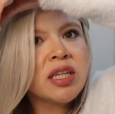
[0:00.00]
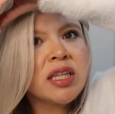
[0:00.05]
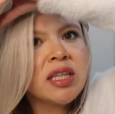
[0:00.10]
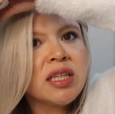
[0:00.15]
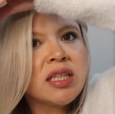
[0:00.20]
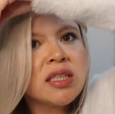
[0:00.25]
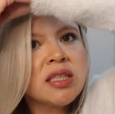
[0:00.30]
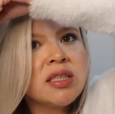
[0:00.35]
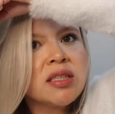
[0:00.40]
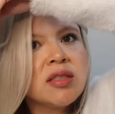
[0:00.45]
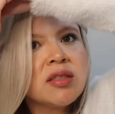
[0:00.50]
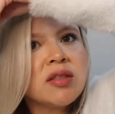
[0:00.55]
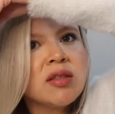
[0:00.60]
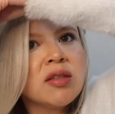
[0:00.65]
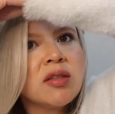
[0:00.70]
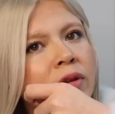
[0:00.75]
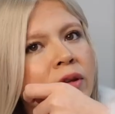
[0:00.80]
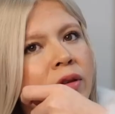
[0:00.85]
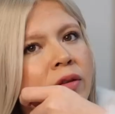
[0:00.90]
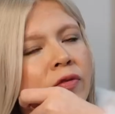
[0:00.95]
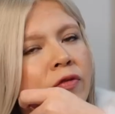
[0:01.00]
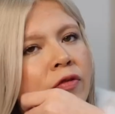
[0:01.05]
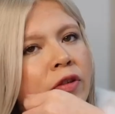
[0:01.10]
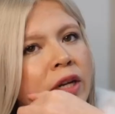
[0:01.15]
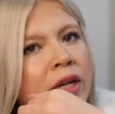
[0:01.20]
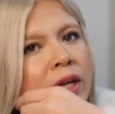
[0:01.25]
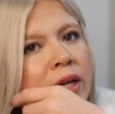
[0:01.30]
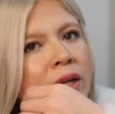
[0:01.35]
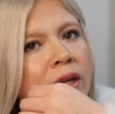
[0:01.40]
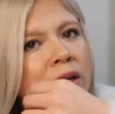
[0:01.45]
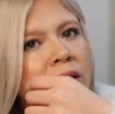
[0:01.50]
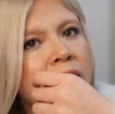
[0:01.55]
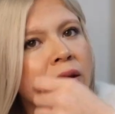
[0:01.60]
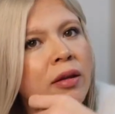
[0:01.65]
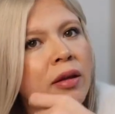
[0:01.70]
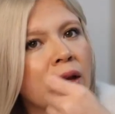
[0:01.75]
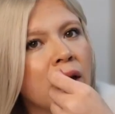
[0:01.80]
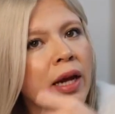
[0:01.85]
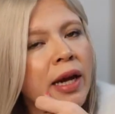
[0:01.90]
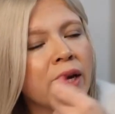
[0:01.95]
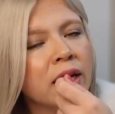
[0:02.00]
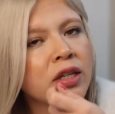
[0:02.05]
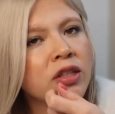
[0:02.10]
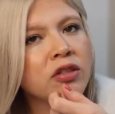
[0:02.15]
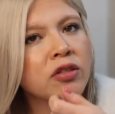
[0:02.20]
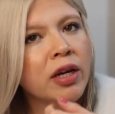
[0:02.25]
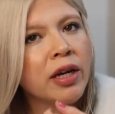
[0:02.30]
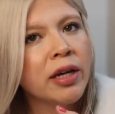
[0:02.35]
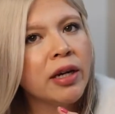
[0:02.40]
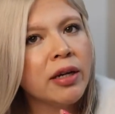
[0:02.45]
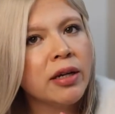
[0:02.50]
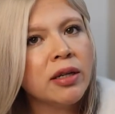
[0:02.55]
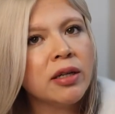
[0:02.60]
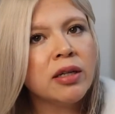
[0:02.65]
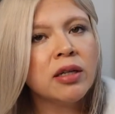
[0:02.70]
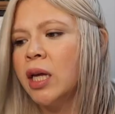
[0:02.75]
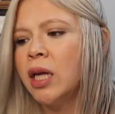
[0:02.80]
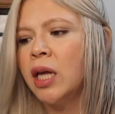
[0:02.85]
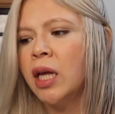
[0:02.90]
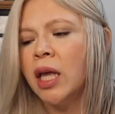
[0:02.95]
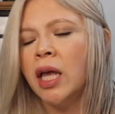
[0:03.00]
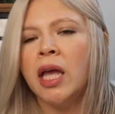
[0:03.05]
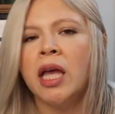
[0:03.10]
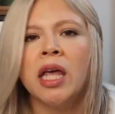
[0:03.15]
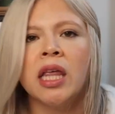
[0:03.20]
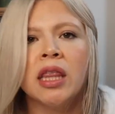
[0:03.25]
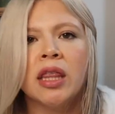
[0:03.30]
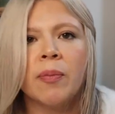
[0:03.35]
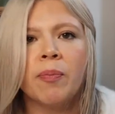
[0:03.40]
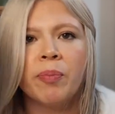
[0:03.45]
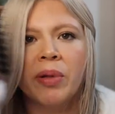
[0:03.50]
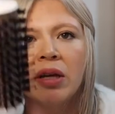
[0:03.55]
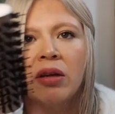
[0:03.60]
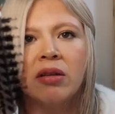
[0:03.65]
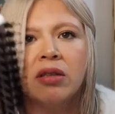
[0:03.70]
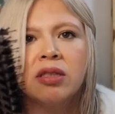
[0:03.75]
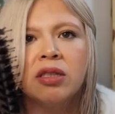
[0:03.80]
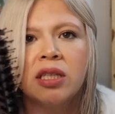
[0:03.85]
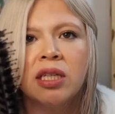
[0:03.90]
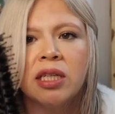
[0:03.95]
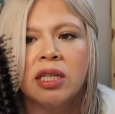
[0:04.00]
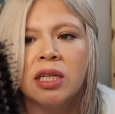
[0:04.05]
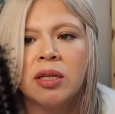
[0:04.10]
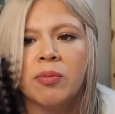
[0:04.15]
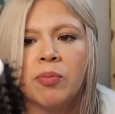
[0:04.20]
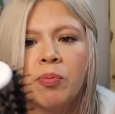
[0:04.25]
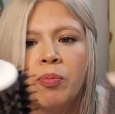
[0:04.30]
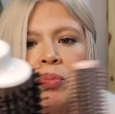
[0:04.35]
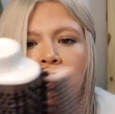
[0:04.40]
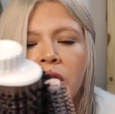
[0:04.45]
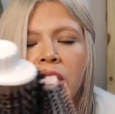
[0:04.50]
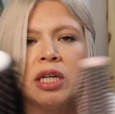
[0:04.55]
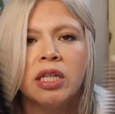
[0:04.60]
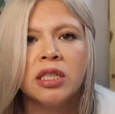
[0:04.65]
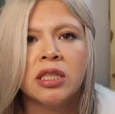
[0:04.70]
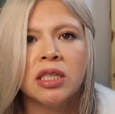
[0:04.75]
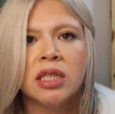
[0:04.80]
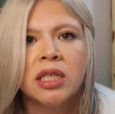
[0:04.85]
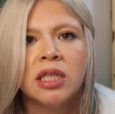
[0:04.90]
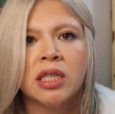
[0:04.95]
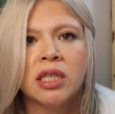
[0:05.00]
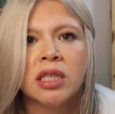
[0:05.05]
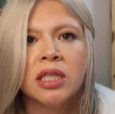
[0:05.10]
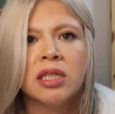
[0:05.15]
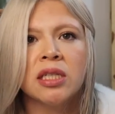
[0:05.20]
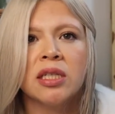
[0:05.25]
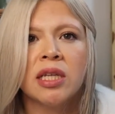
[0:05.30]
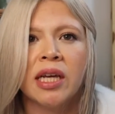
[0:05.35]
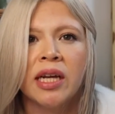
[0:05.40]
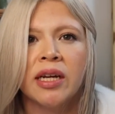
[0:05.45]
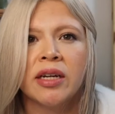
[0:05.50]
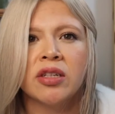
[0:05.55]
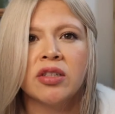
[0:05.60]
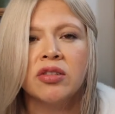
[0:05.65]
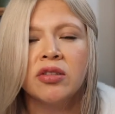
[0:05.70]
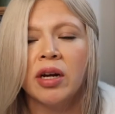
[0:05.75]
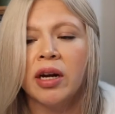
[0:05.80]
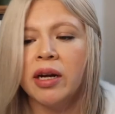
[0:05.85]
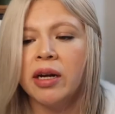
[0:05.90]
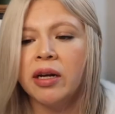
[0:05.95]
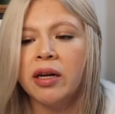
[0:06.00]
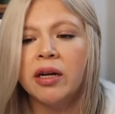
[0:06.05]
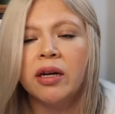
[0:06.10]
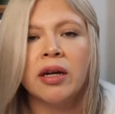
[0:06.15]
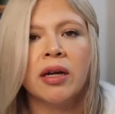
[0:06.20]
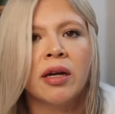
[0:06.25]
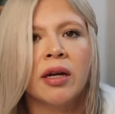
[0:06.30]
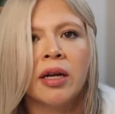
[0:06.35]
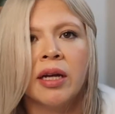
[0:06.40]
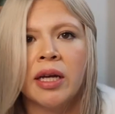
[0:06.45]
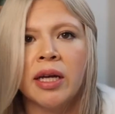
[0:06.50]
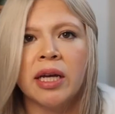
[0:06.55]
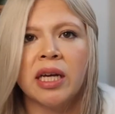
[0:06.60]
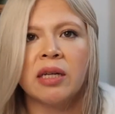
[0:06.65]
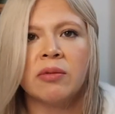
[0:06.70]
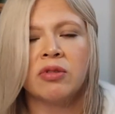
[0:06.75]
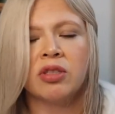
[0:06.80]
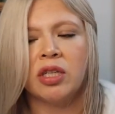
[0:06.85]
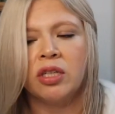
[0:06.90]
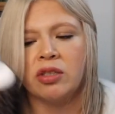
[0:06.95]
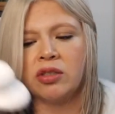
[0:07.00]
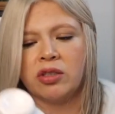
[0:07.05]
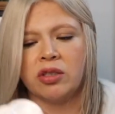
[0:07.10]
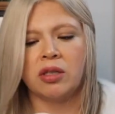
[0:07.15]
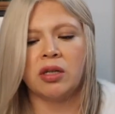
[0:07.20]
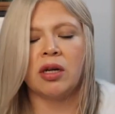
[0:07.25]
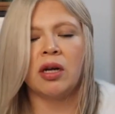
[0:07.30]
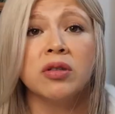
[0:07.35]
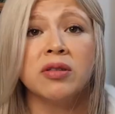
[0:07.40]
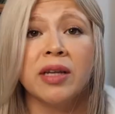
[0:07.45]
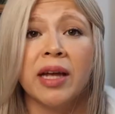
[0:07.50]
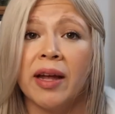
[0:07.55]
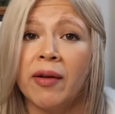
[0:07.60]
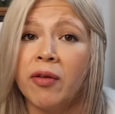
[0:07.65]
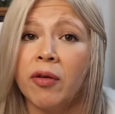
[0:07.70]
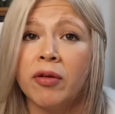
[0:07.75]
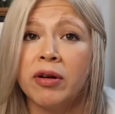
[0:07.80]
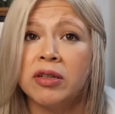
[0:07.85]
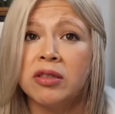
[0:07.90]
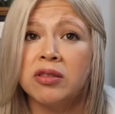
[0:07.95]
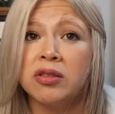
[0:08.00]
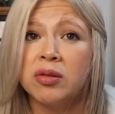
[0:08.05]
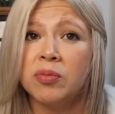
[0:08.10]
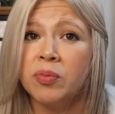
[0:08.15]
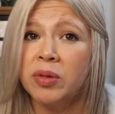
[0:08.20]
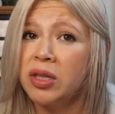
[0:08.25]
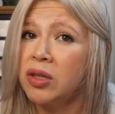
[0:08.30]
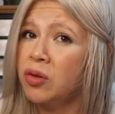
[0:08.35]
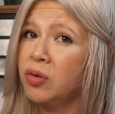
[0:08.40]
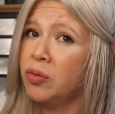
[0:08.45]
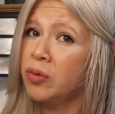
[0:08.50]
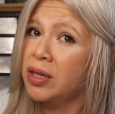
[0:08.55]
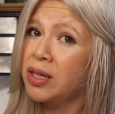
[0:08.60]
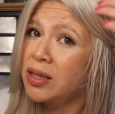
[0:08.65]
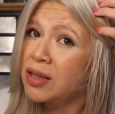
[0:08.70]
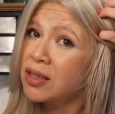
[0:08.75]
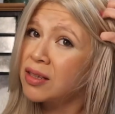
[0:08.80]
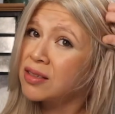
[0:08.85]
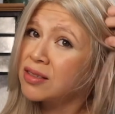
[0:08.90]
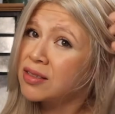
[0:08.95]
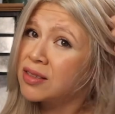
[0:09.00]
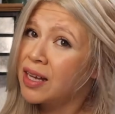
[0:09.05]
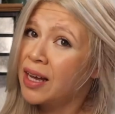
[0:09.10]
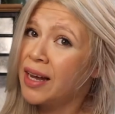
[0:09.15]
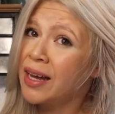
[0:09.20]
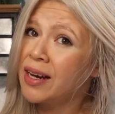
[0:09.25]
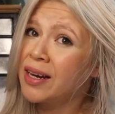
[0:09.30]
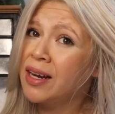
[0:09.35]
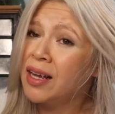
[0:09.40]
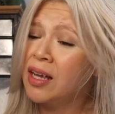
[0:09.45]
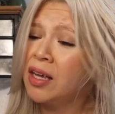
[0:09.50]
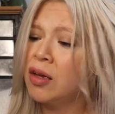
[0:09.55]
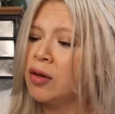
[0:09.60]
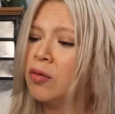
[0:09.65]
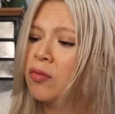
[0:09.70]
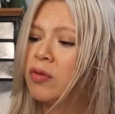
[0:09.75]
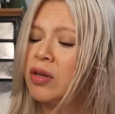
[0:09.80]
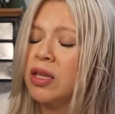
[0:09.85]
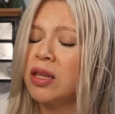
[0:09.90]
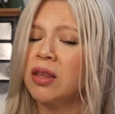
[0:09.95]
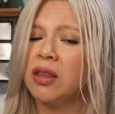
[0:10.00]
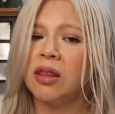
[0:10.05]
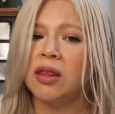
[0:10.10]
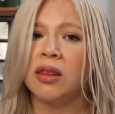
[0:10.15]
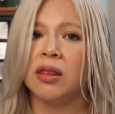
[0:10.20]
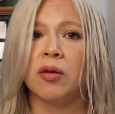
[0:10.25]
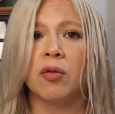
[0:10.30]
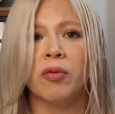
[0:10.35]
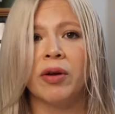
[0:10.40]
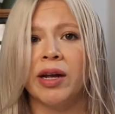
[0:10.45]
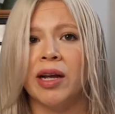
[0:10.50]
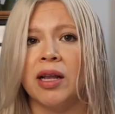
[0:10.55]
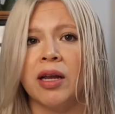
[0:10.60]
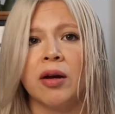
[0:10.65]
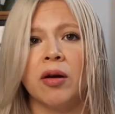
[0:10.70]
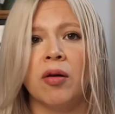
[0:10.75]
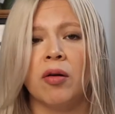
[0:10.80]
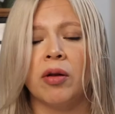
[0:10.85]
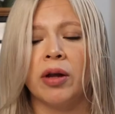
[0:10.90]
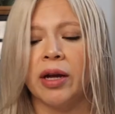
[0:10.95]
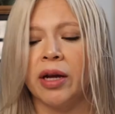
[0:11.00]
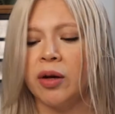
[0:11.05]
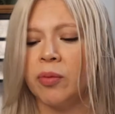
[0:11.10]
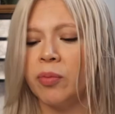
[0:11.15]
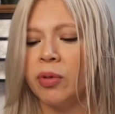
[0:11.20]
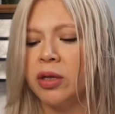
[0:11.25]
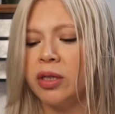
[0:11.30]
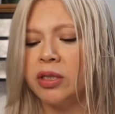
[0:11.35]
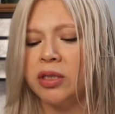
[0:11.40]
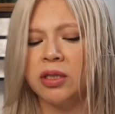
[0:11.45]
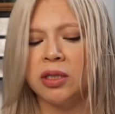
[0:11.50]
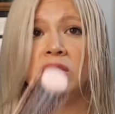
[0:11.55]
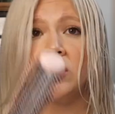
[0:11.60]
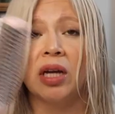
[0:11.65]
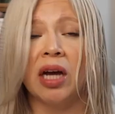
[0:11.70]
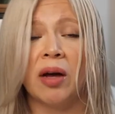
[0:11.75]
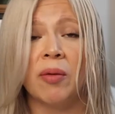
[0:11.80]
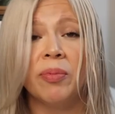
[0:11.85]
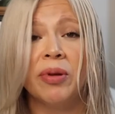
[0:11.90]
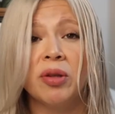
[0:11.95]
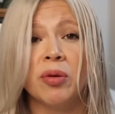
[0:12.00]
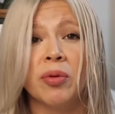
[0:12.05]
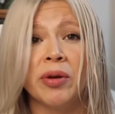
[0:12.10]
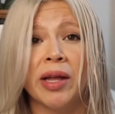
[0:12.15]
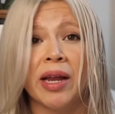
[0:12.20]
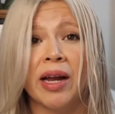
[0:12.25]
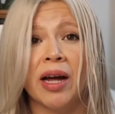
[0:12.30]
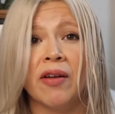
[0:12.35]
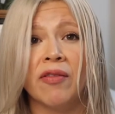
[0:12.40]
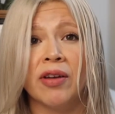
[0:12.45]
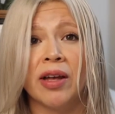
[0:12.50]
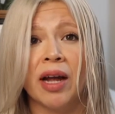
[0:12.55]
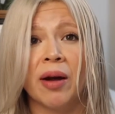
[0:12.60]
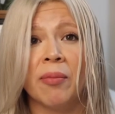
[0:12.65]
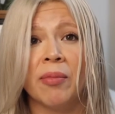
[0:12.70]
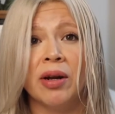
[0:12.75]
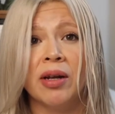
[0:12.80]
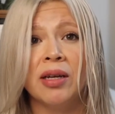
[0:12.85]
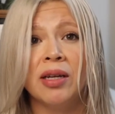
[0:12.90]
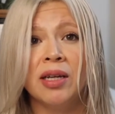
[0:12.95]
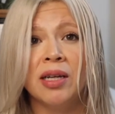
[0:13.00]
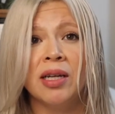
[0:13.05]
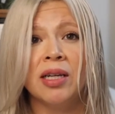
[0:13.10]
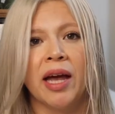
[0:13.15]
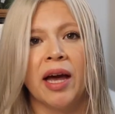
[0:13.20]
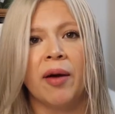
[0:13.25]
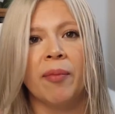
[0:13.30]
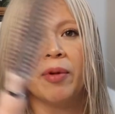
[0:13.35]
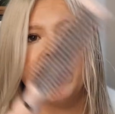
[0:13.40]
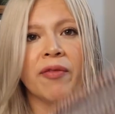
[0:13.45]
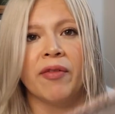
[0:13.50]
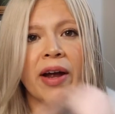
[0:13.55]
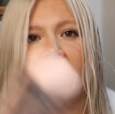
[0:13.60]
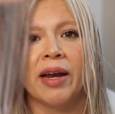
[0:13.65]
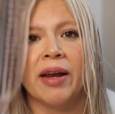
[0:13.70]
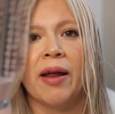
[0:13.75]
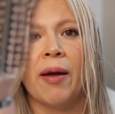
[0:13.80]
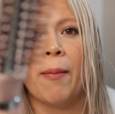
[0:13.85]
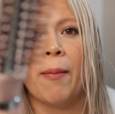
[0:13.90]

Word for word: this with the freaking hair dryer. The built-in brush in this hair dryer, game changer. Also, I am going to be doing this side with the regular old hairbrush. I'll be doing that off camera. I'll be right